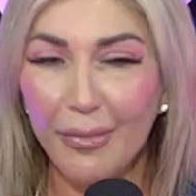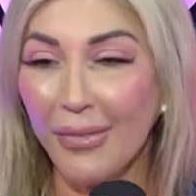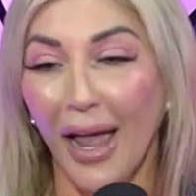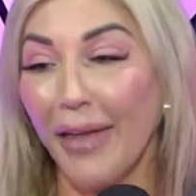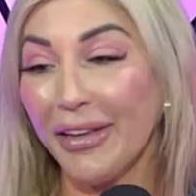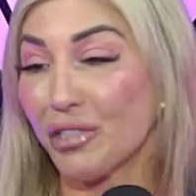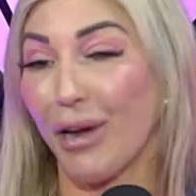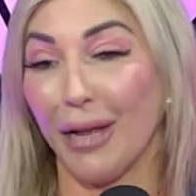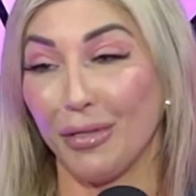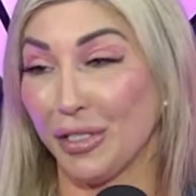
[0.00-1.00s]
I think
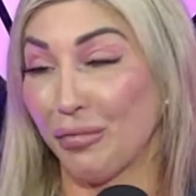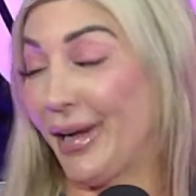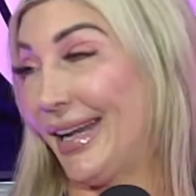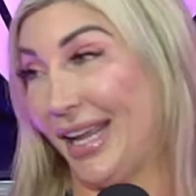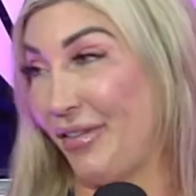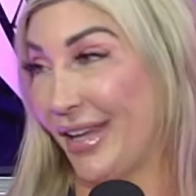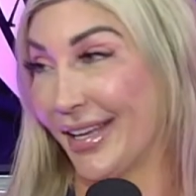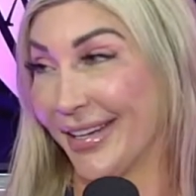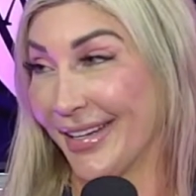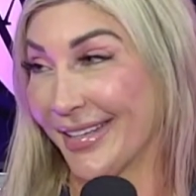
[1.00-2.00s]
Tribal should win an
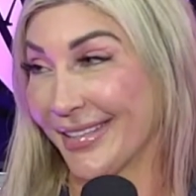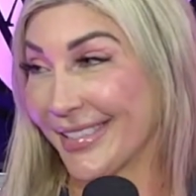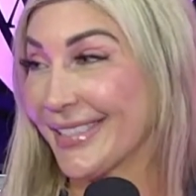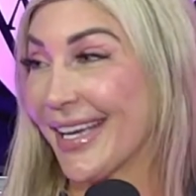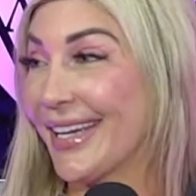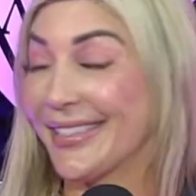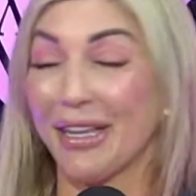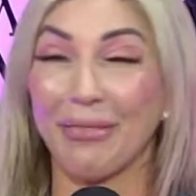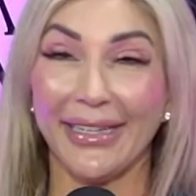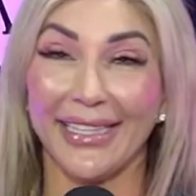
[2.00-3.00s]
AVN. This guy is
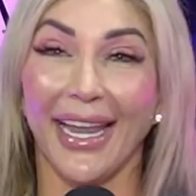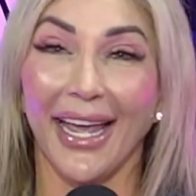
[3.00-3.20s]
amazing,